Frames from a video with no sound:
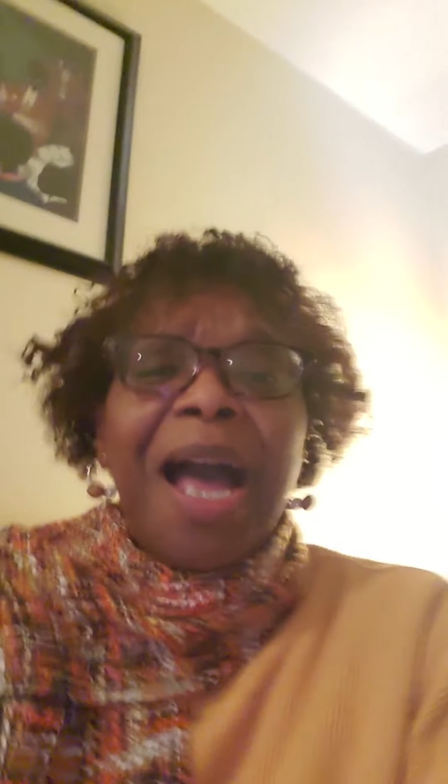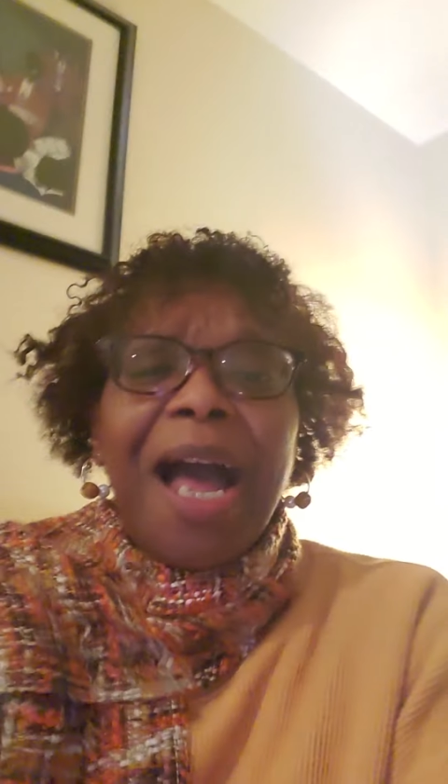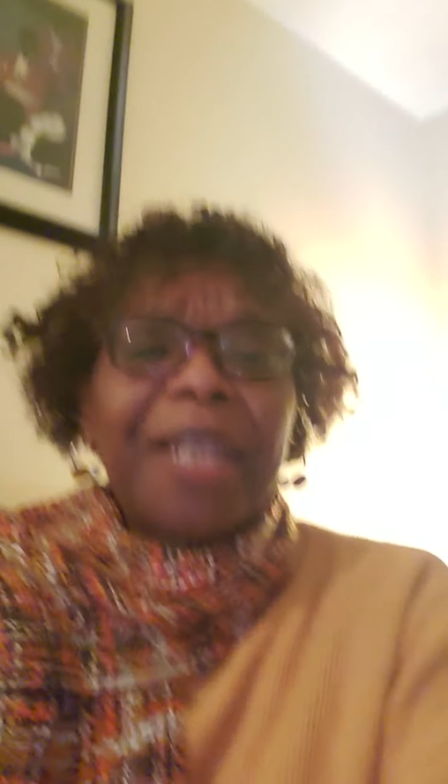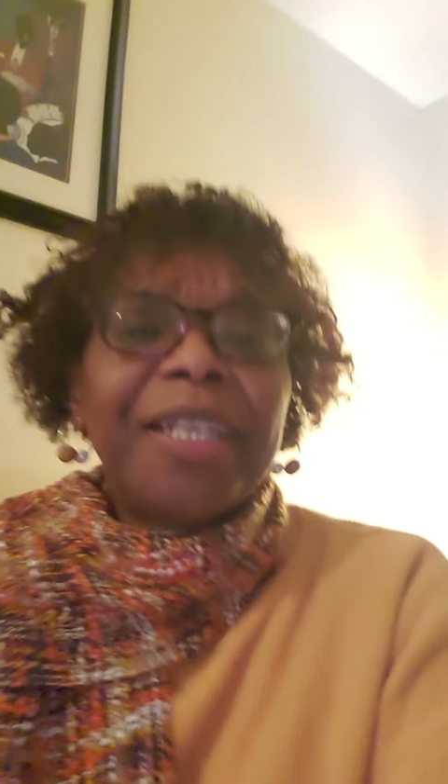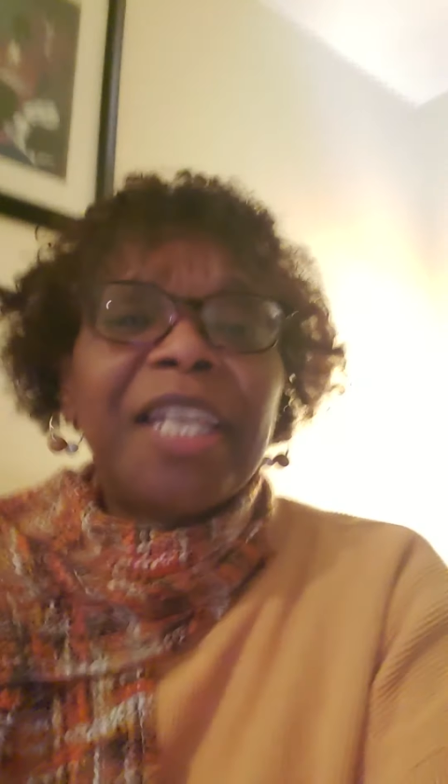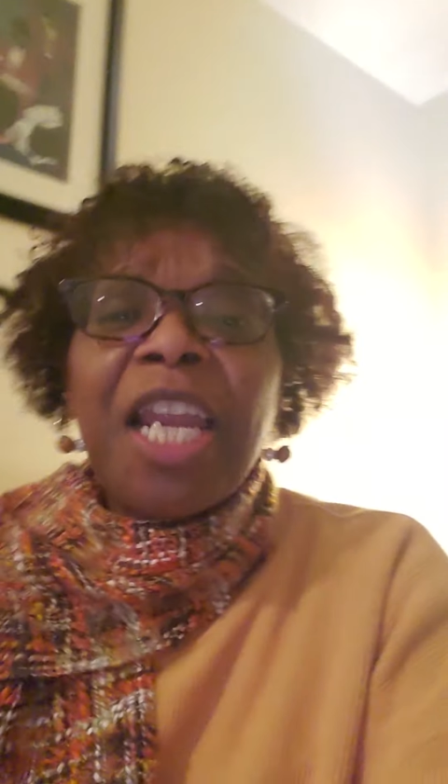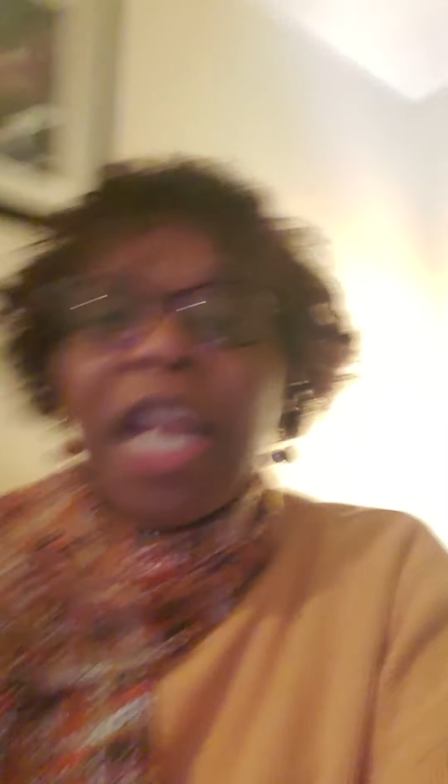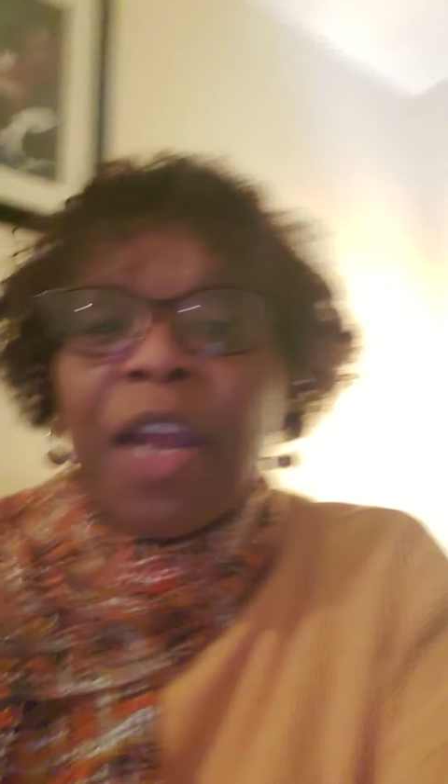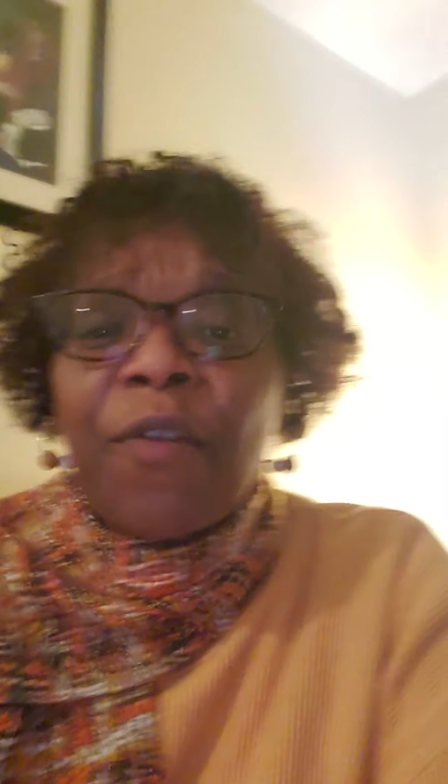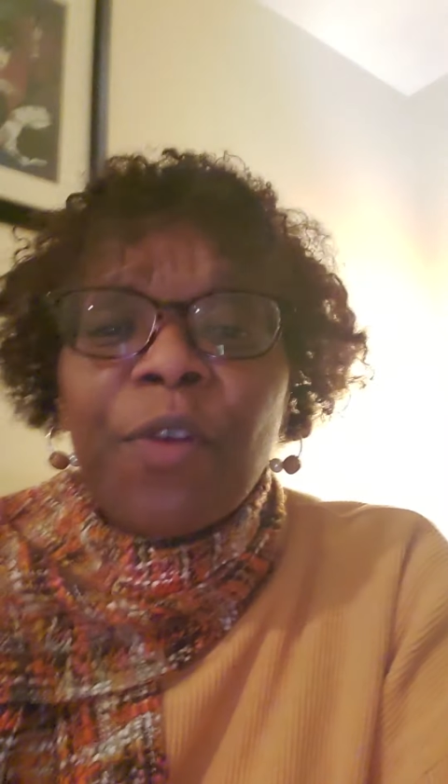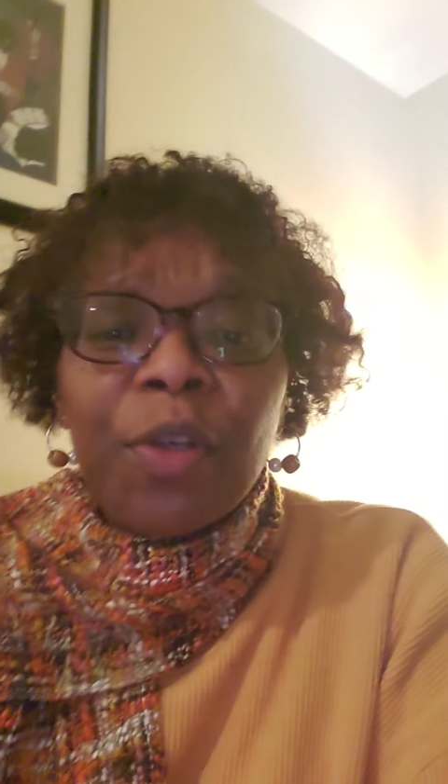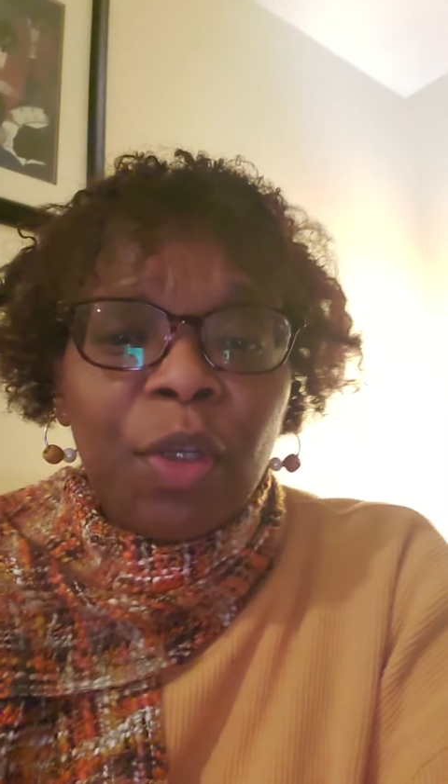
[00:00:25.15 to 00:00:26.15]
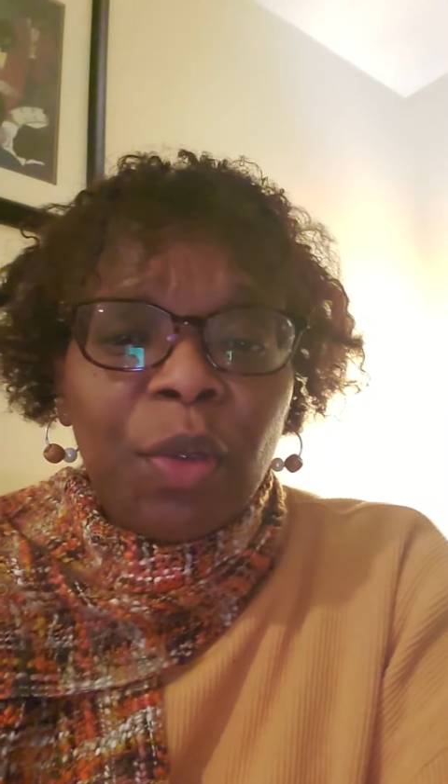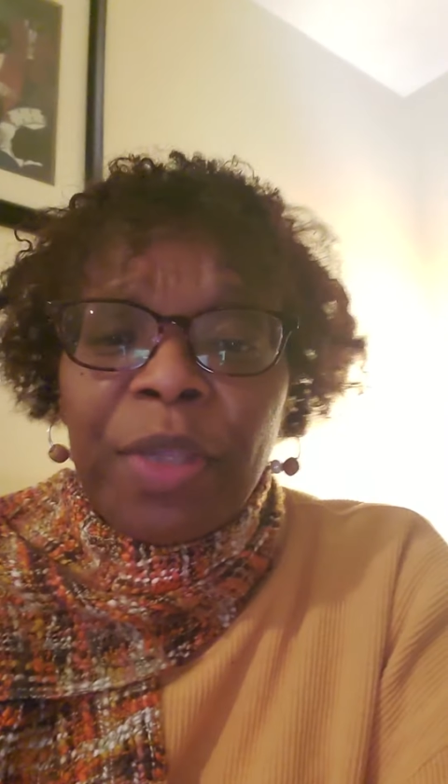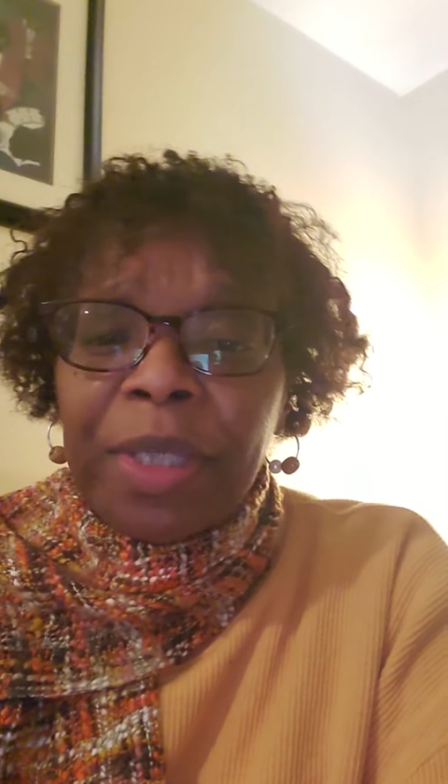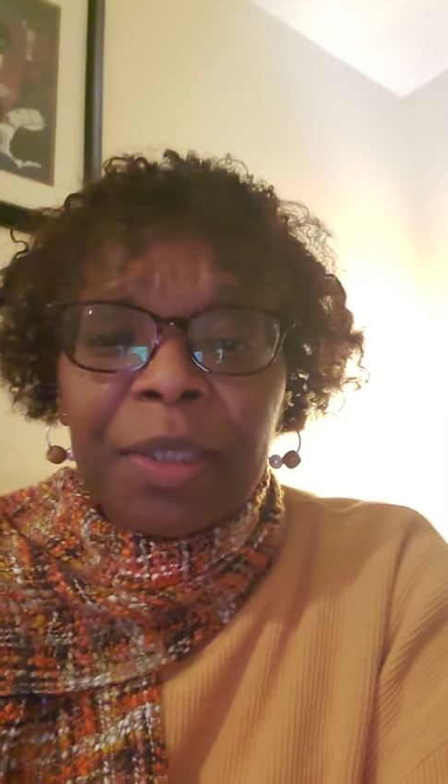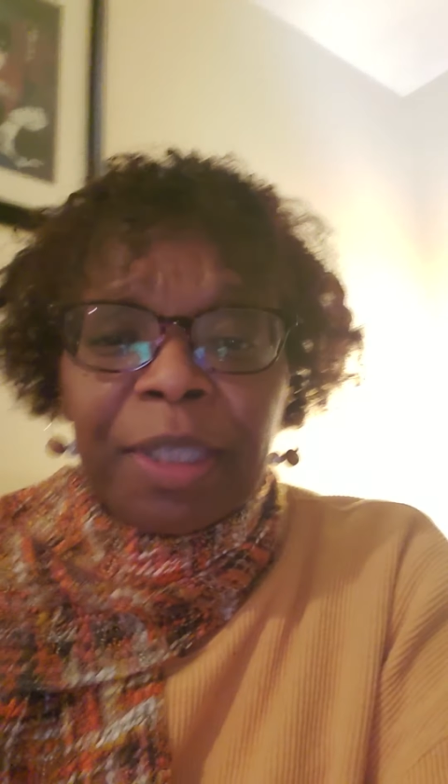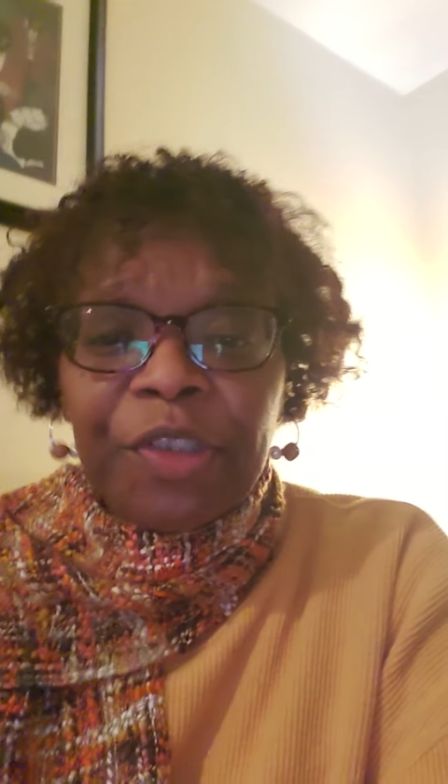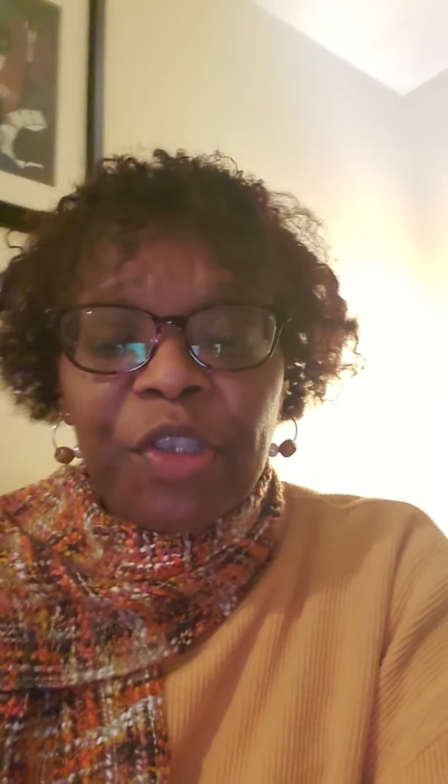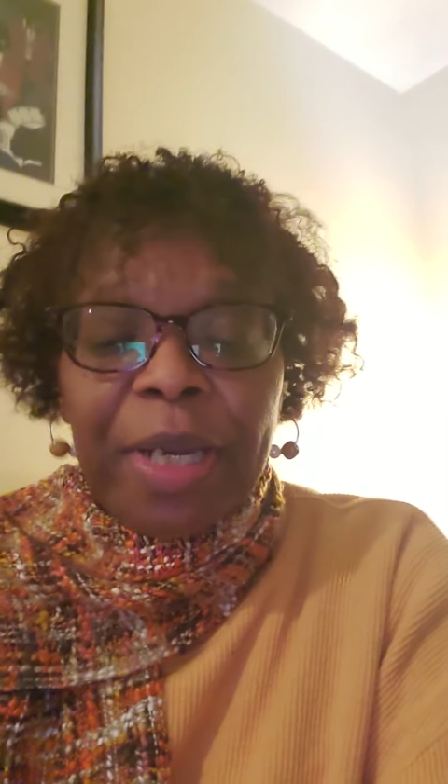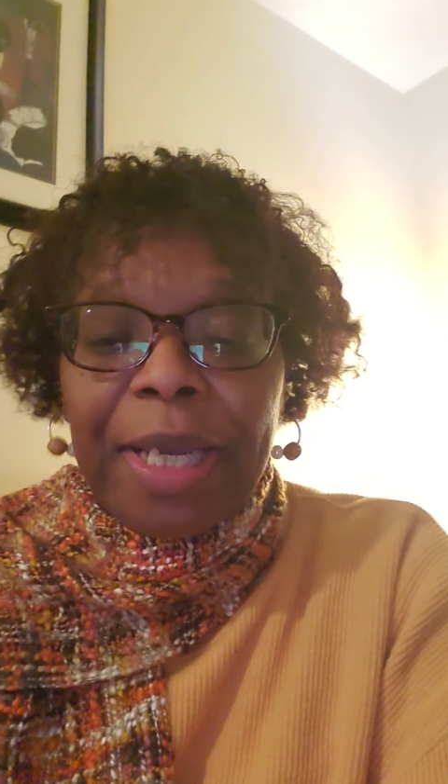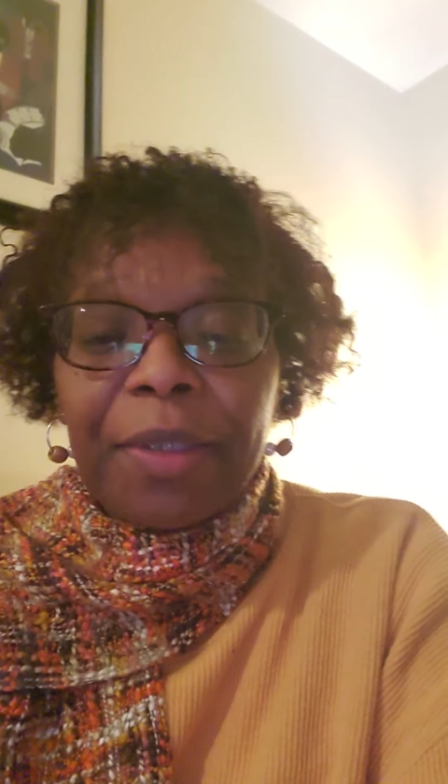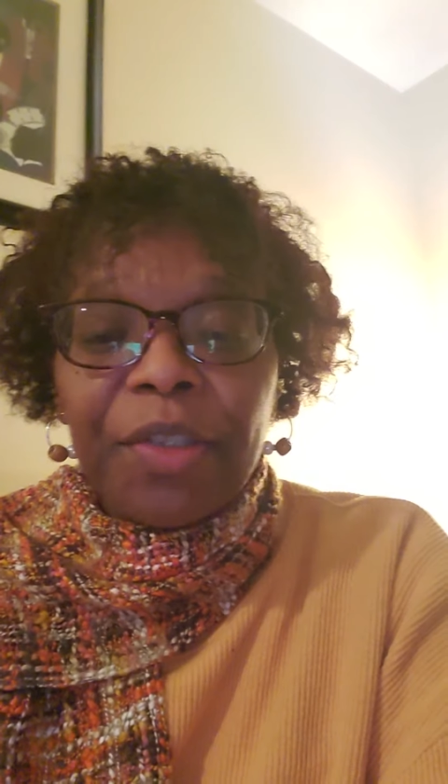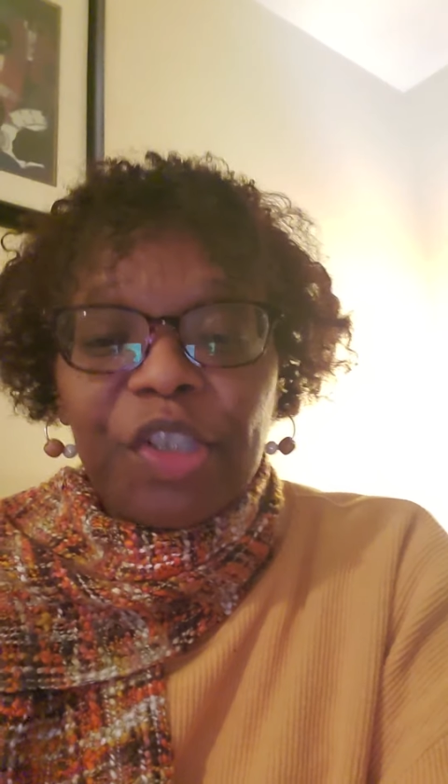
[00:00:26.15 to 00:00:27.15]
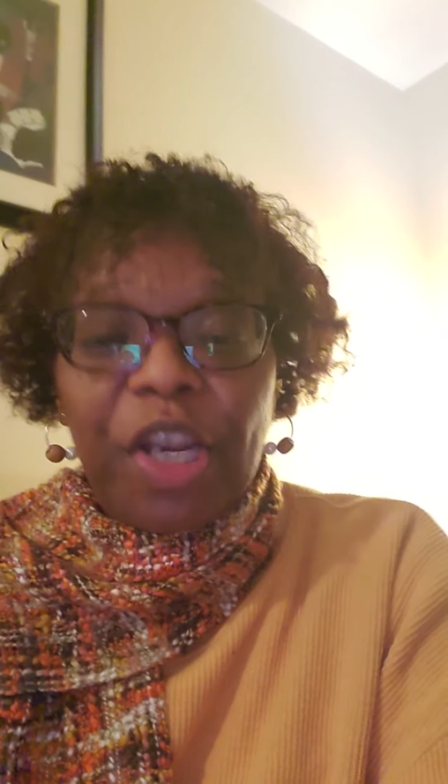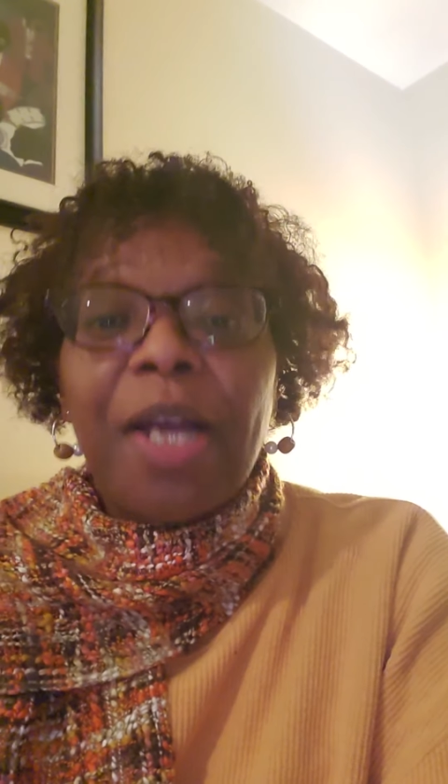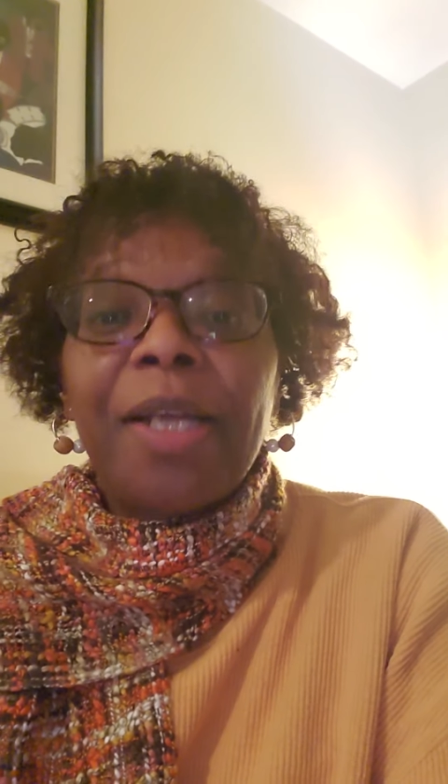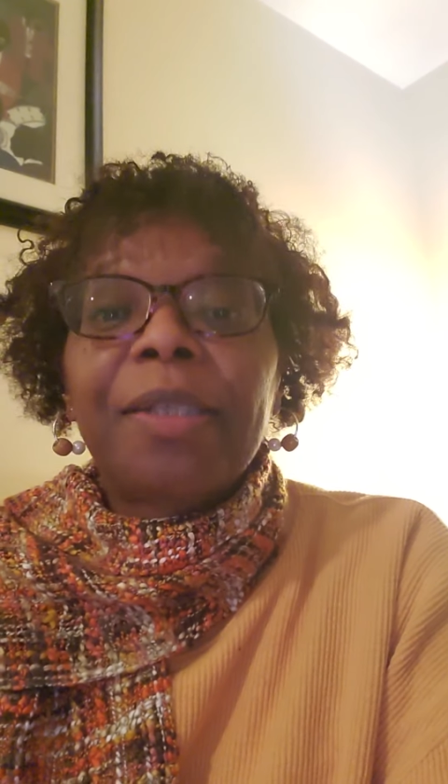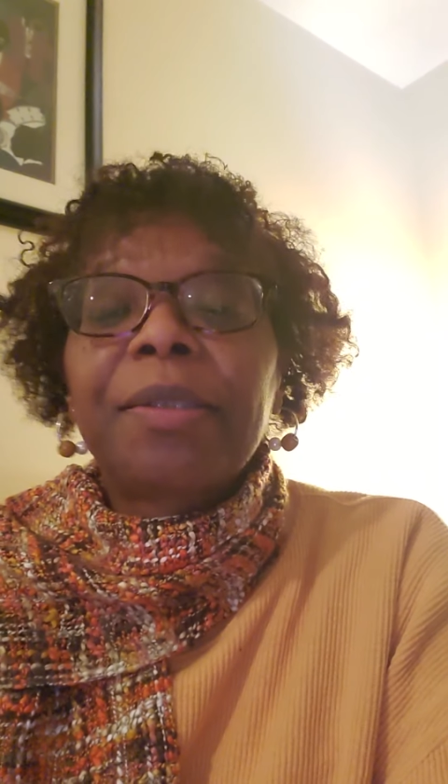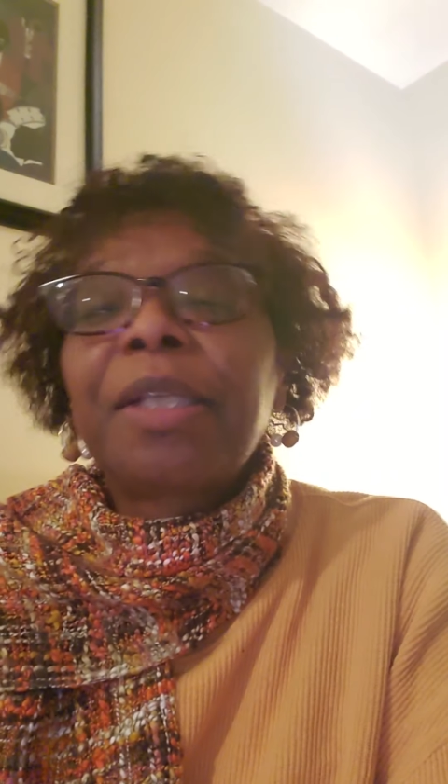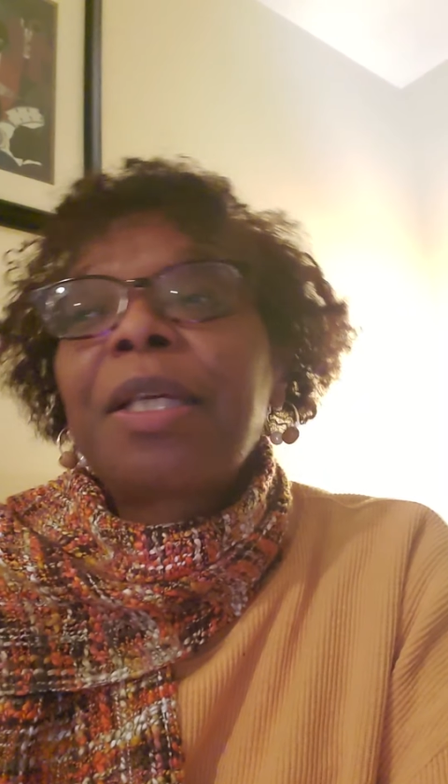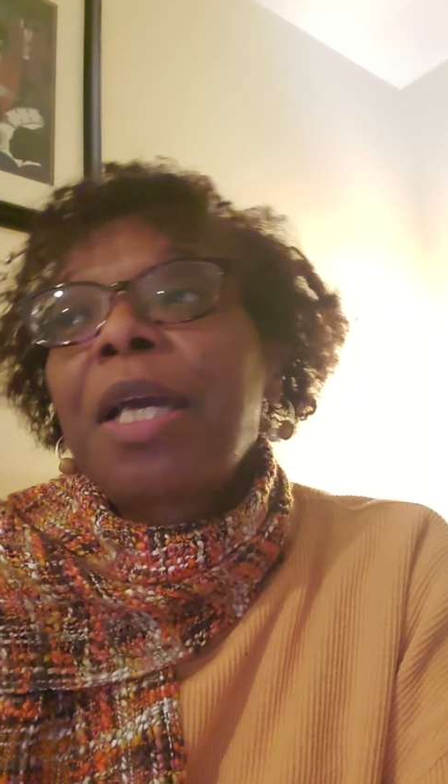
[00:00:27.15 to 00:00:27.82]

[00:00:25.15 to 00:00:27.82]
I never knew that Alicia had a child.